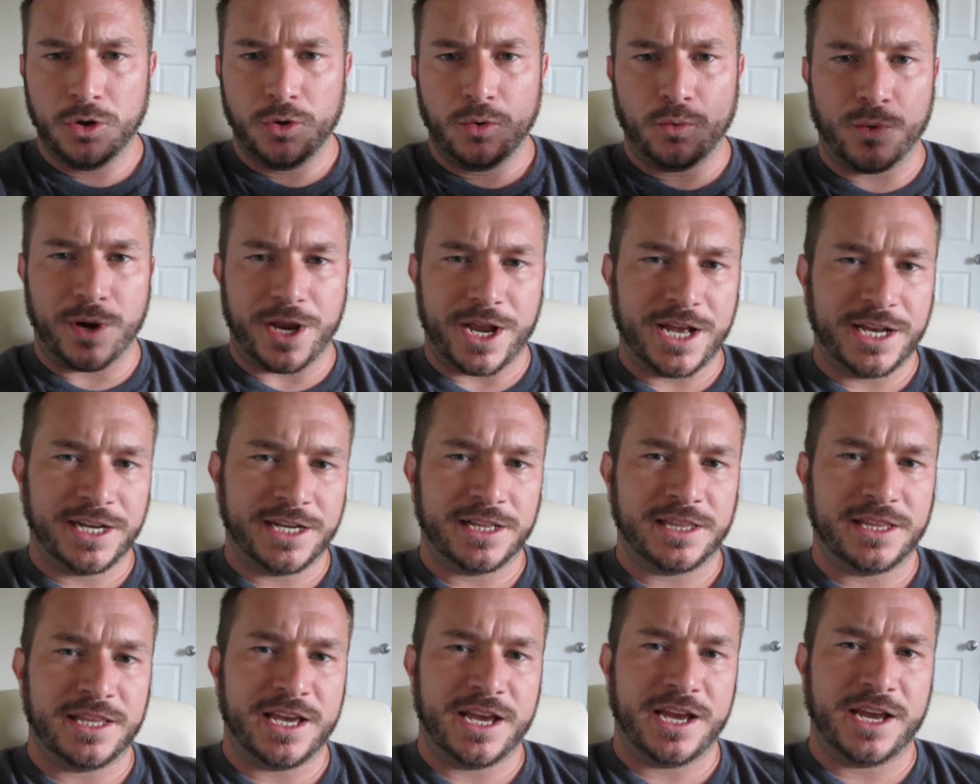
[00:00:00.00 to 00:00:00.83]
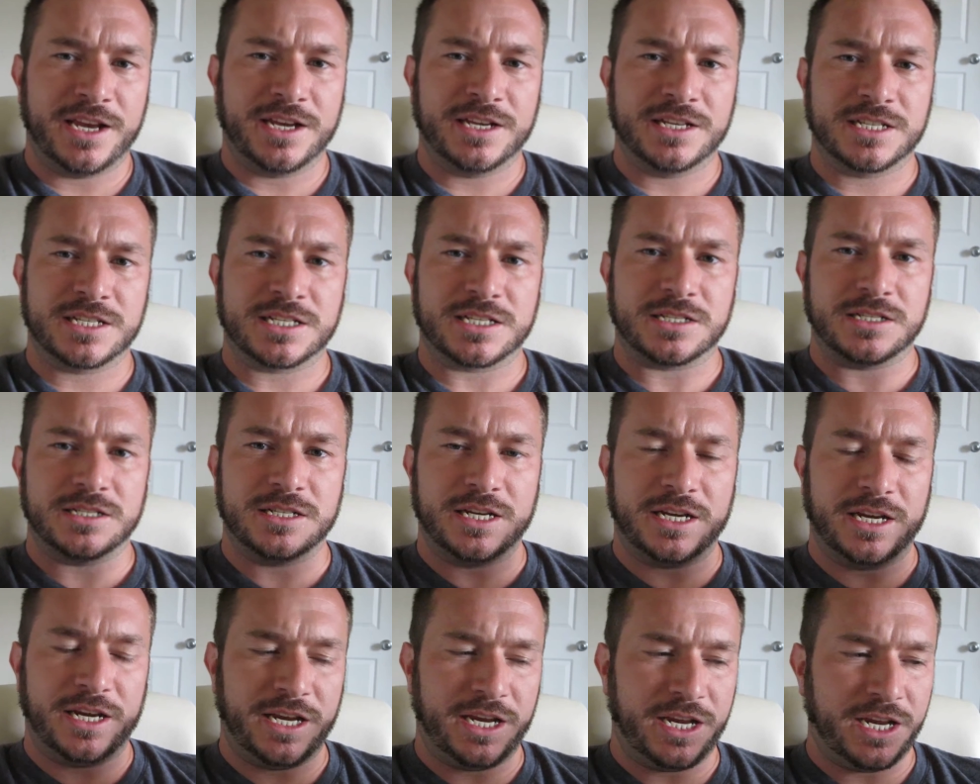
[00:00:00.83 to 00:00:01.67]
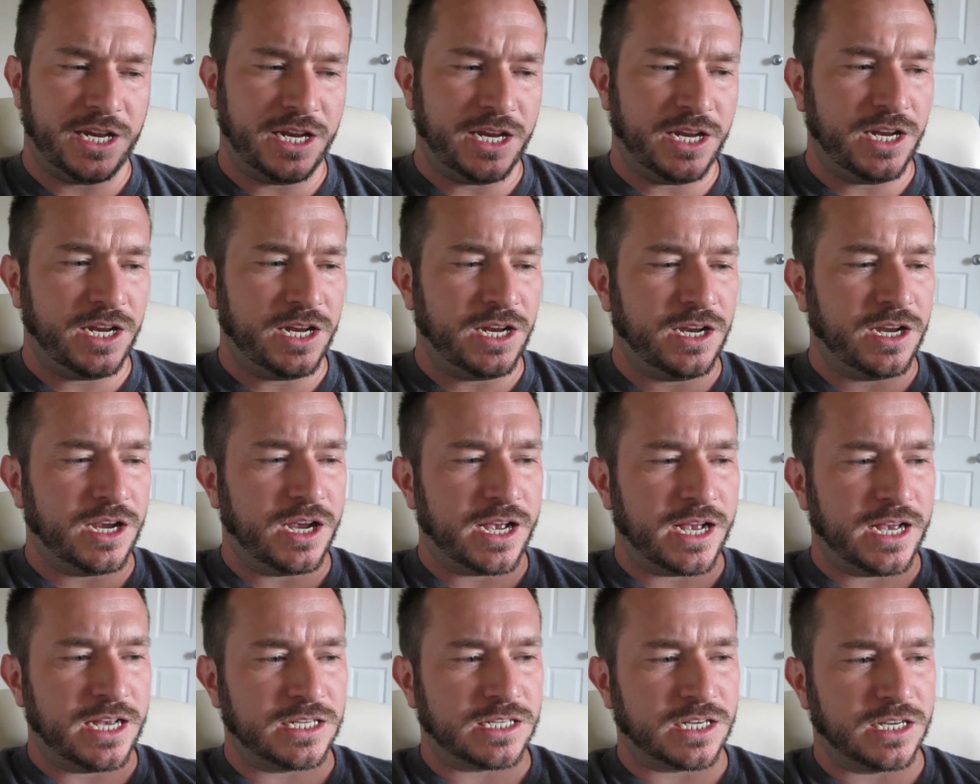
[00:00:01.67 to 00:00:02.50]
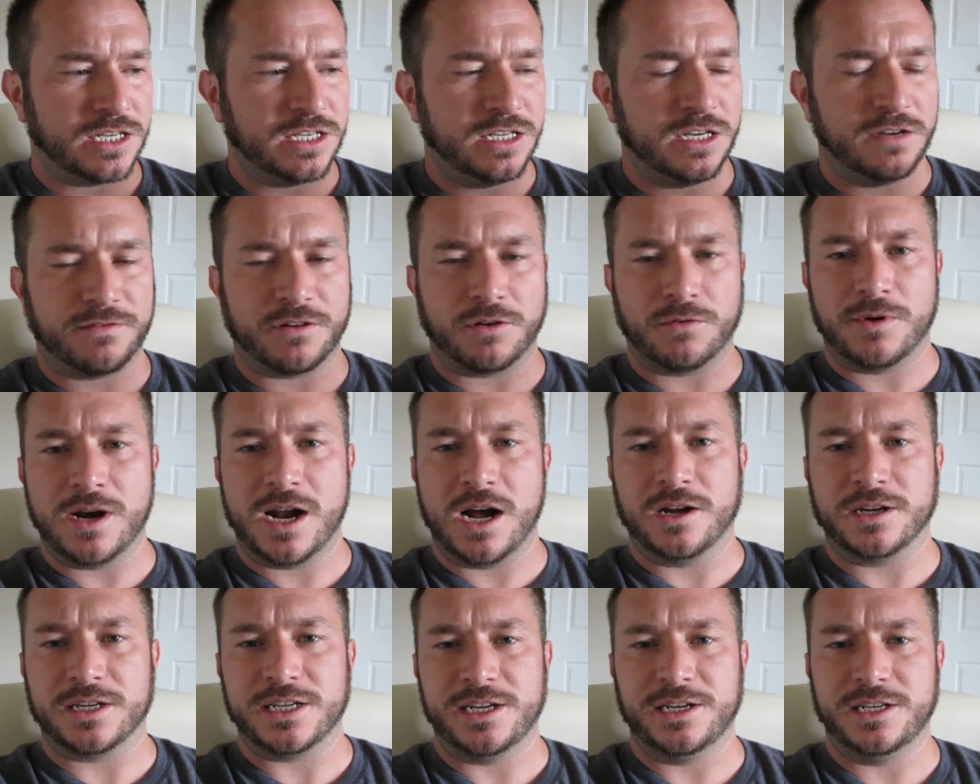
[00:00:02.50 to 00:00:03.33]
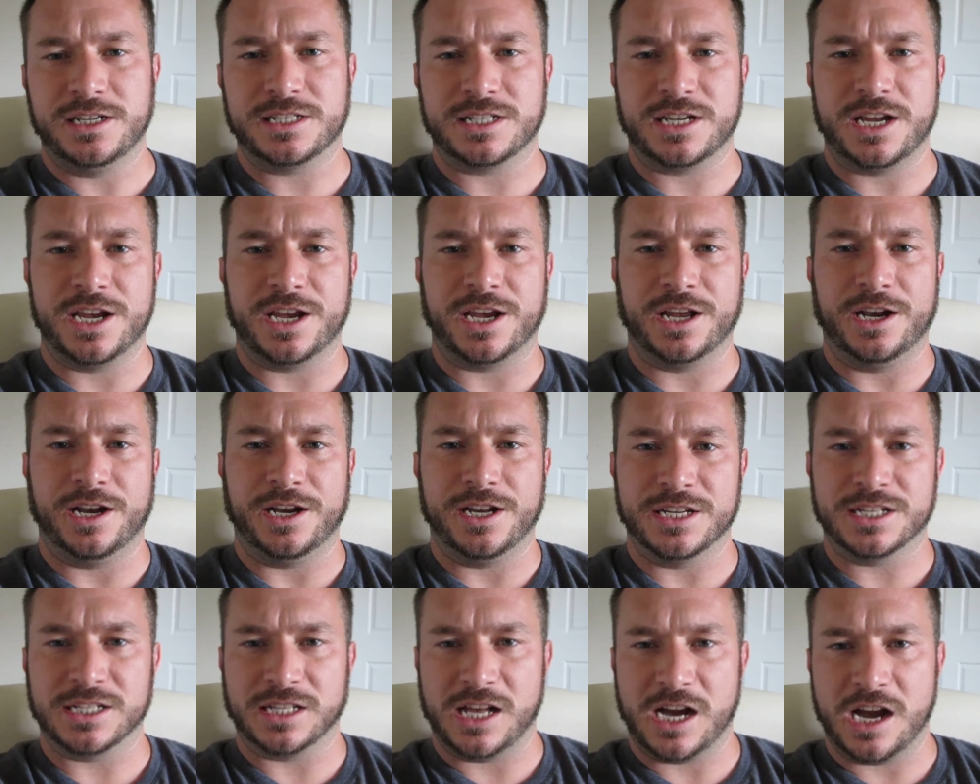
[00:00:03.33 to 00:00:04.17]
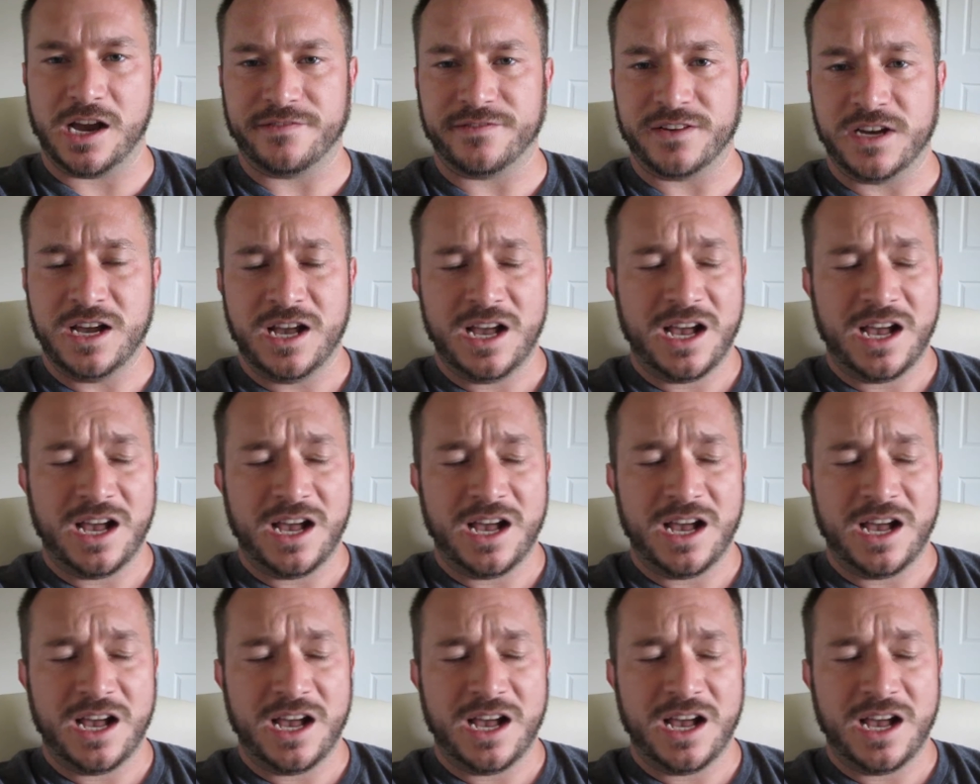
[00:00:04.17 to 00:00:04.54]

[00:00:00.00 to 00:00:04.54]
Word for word: We ended things. He has a different route he's taken in his life.